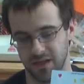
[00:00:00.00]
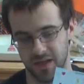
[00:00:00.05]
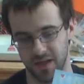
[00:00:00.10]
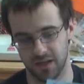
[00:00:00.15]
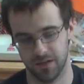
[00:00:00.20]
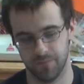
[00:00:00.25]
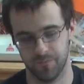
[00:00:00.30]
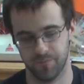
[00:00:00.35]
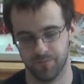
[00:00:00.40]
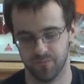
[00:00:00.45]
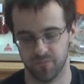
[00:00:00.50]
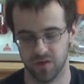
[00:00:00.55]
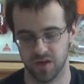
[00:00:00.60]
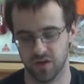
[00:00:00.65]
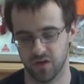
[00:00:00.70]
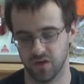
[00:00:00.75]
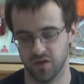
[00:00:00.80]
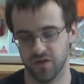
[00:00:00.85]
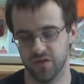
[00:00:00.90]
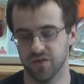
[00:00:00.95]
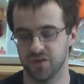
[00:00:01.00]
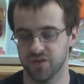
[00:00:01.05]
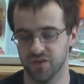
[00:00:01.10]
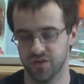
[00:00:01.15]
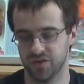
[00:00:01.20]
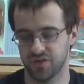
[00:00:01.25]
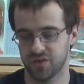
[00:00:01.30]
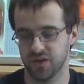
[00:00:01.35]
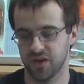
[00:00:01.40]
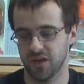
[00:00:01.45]
in
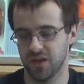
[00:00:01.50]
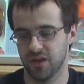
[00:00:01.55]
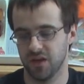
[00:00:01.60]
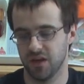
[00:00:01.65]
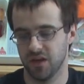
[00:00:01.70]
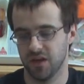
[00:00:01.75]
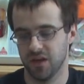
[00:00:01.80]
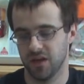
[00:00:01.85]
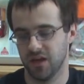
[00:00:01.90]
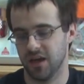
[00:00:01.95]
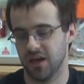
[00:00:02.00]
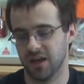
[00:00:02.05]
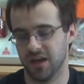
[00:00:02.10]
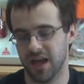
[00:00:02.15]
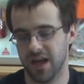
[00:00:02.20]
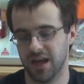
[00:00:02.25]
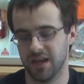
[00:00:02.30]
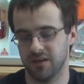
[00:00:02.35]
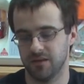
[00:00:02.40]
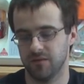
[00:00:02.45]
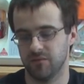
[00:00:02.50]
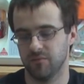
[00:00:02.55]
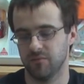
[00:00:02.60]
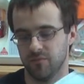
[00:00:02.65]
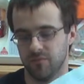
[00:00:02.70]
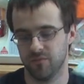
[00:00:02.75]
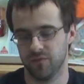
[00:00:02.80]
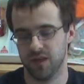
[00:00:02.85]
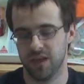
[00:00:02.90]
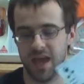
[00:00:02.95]
because again
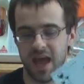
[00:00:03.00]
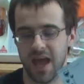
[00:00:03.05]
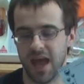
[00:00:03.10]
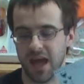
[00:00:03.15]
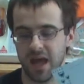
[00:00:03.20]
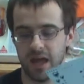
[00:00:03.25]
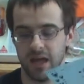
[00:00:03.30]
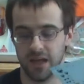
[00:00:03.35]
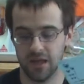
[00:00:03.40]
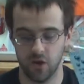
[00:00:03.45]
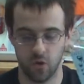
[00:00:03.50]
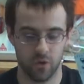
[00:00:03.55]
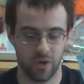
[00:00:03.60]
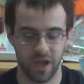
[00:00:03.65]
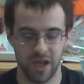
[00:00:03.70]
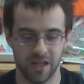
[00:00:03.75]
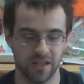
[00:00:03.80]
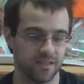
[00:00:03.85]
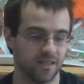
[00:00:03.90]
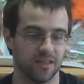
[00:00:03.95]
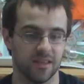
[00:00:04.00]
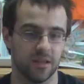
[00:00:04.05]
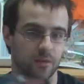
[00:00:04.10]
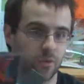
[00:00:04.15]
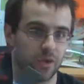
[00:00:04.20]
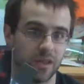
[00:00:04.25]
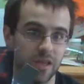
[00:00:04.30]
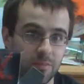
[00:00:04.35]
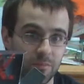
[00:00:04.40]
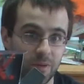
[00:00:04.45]
yeah okay it's in the
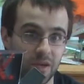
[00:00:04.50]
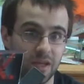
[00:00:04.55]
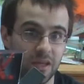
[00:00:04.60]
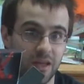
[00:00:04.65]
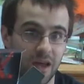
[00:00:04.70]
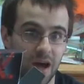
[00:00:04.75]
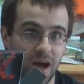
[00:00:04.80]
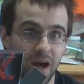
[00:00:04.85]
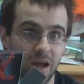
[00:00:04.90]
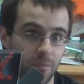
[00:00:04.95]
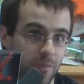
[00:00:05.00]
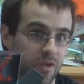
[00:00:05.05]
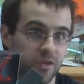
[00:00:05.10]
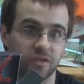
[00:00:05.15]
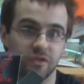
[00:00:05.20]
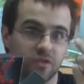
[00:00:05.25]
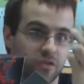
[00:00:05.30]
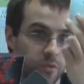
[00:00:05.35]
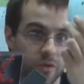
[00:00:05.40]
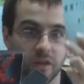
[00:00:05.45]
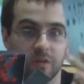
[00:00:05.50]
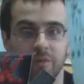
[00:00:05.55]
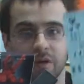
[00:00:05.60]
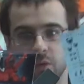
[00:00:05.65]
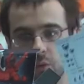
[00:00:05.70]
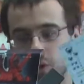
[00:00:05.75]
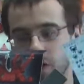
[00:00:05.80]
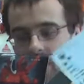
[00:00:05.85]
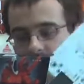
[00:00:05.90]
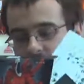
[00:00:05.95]
really big guy because it's a really
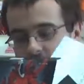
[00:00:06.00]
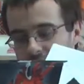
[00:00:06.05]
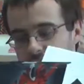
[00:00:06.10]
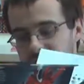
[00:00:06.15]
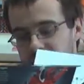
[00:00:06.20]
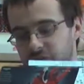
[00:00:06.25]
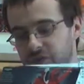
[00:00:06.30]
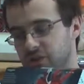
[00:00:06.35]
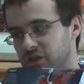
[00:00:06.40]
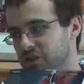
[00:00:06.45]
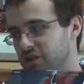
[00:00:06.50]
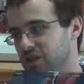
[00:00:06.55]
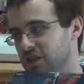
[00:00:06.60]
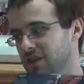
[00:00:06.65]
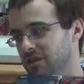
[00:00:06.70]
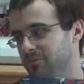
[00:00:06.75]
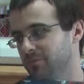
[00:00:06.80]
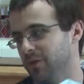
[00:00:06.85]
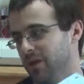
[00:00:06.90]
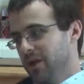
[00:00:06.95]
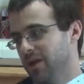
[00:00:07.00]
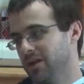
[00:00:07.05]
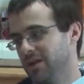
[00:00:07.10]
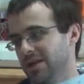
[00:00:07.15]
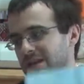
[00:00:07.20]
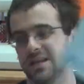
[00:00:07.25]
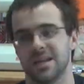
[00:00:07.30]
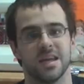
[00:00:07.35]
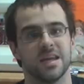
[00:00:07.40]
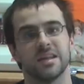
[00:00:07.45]
big water transfer sheet but
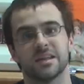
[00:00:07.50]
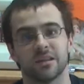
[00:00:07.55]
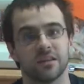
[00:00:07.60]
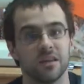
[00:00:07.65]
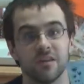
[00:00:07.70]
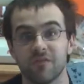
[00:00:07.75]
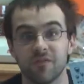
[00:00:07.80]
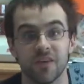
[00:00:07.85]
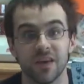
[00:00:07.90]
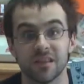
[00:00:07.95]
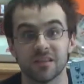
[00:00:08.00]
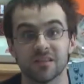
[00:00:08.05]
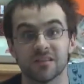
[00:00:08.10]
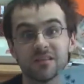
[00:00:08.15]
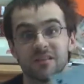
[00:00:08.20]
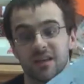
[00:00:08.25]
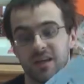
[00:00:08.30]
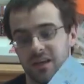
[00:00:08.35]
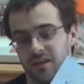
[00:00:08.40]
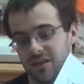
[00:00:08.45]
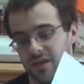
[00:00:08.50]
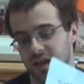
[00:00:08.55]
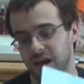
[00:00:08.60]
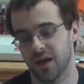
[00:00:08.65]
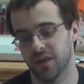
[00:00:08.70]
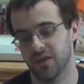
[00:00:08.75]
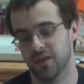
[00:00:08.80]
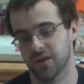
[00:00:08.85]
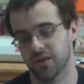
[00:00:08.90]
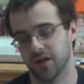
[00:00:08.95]
it easily fits in the
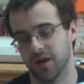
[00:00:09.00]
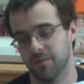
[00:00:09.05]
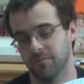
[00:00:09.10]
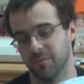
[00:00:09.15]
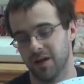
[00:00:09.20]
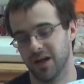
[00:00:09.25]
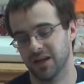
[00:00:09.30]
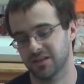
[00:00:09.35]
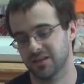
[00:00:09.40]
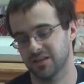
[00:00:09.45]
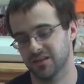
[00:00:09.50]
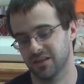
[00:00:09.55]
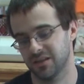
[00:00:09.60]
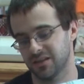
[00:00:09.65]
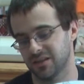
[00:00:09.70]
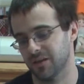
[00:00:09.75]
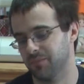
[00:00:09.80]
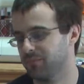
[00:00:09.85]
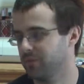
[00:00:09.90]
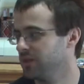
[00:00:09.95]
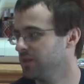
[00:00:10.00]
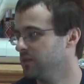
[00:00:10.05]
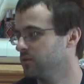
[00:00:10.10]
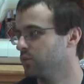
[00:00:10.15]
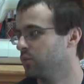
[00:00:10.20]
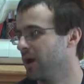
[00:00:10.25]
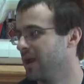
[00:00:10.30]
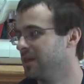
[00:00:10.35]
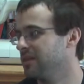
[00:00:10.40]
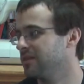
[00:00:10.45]
other um, boxes except the
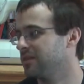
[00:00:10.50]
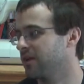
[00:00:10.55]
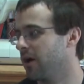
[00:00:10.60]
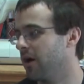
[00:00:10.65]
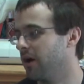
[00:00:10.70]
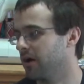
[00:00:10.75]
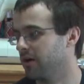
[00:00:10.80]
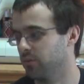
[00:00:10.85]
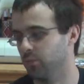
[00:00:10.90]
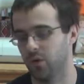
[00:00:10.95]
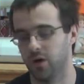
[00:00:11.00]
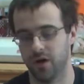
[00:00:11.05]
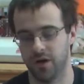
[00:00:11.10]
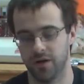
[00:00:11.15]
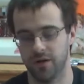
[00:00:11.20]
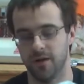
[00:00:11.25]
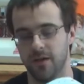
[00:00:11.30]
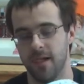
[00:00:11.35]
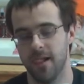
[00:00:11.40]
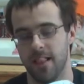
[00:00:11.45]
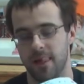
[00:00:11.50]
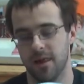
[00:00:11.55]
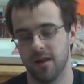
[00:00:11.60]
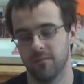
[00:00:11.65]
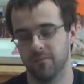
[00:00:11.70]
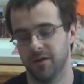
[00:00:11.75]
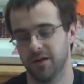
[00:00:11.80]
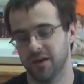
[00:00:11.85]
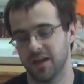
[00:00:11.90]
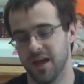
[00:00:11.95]
wraith guard one
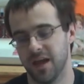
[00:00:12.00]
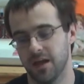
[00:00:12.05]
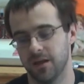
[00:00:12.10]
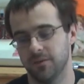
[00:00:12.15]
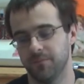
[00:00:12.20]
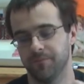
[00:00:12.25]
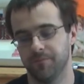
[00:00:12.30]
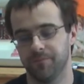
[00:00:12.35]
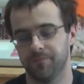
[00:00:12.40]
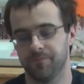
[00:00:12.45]
but again